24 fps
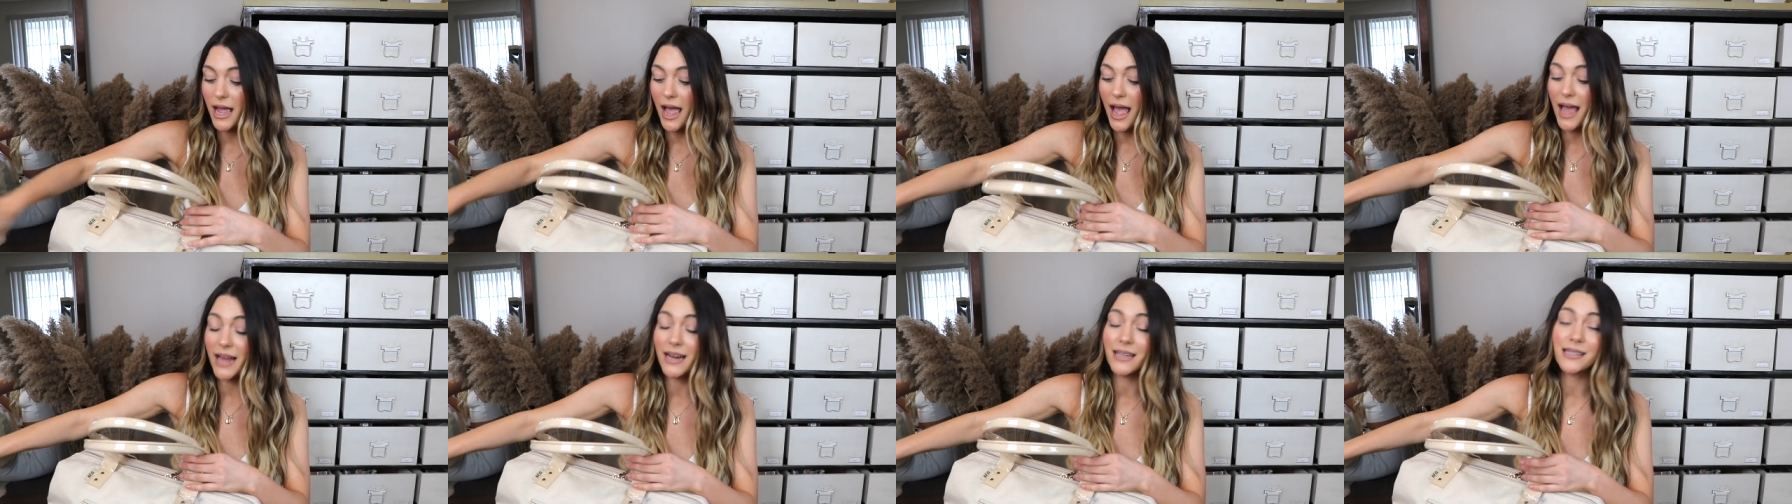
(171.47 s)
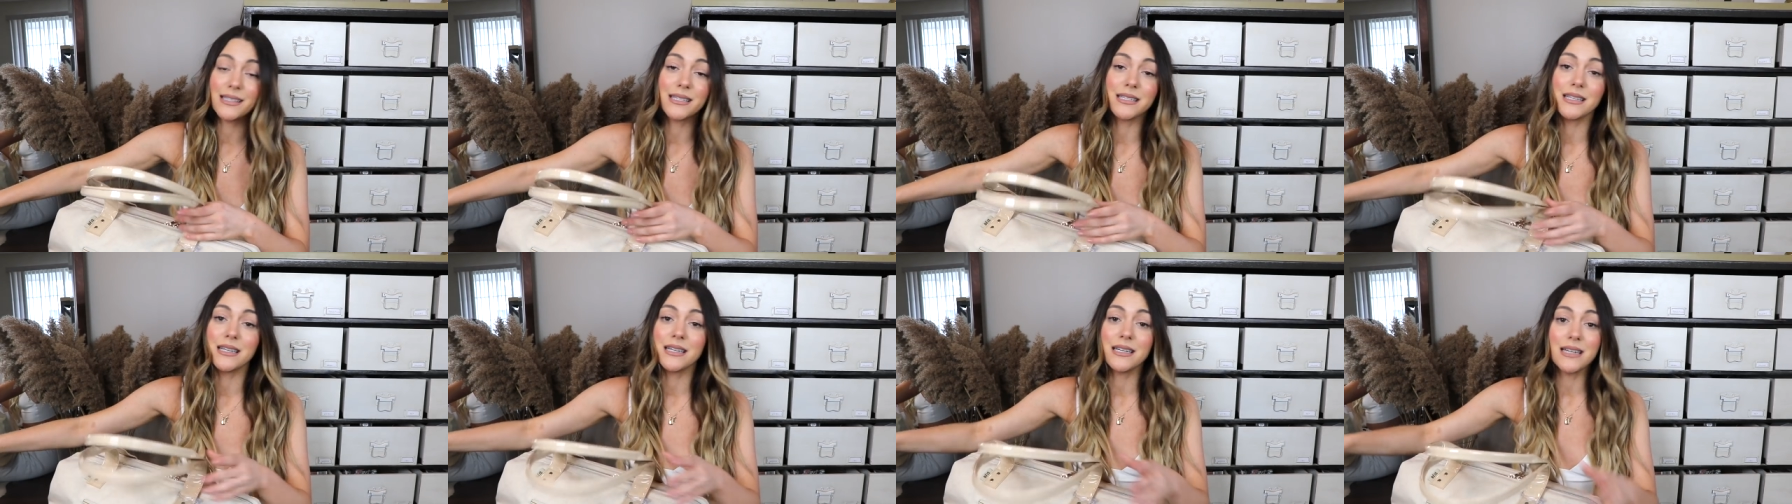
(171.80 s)
and
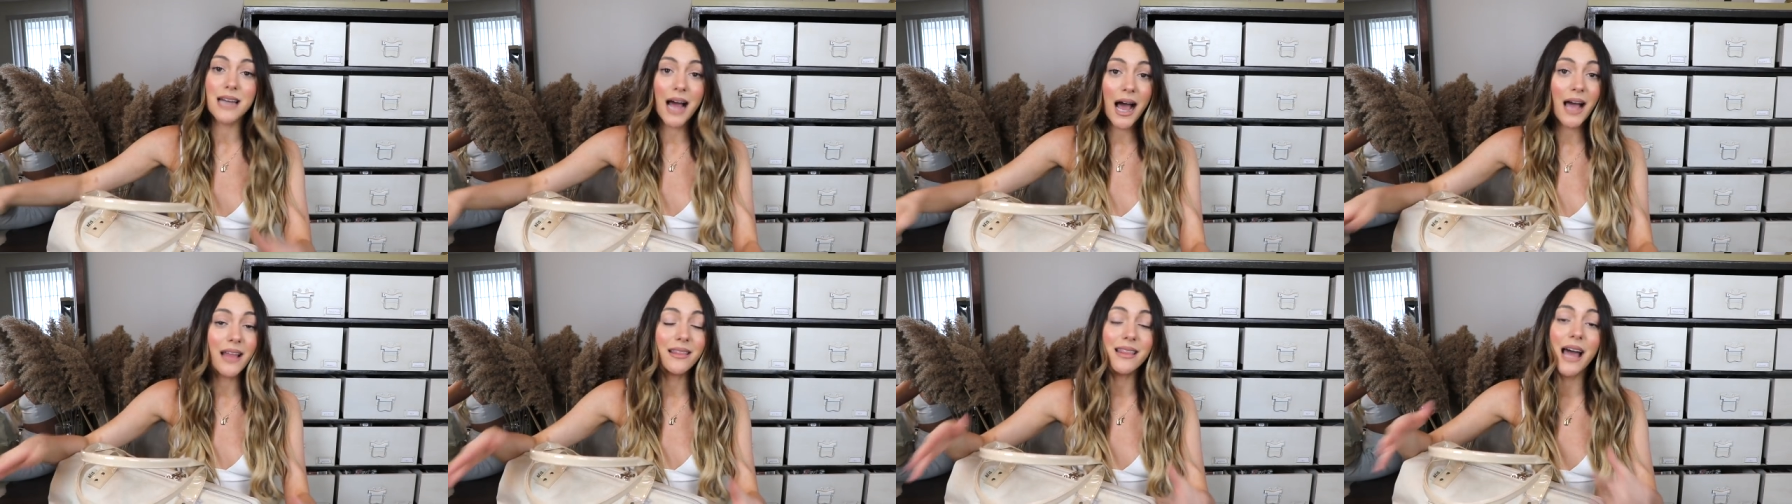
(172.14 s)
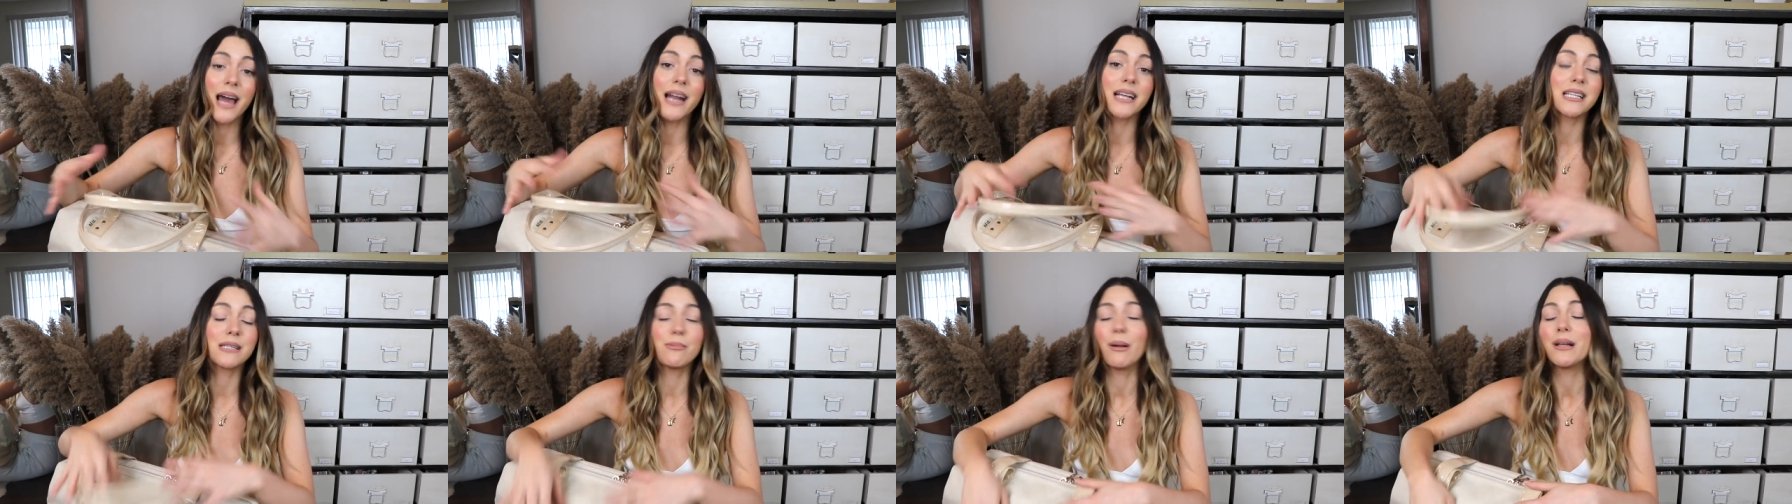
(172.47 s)
it's not
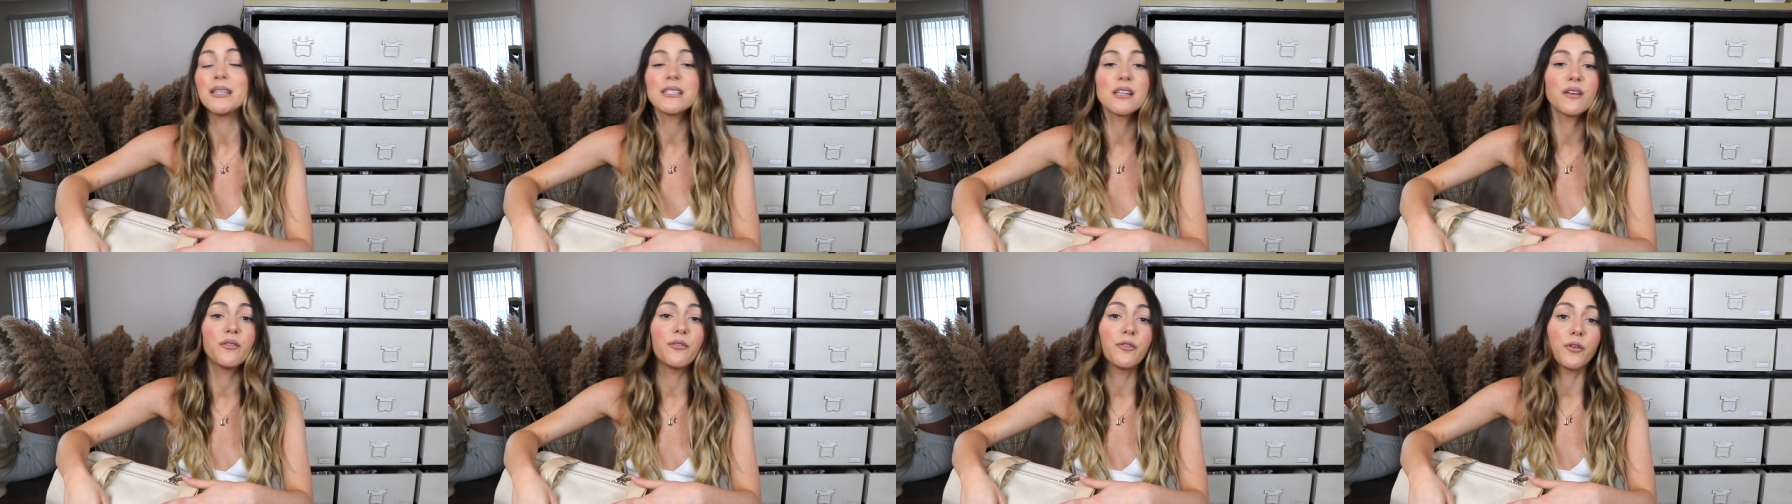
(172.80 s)
that expensive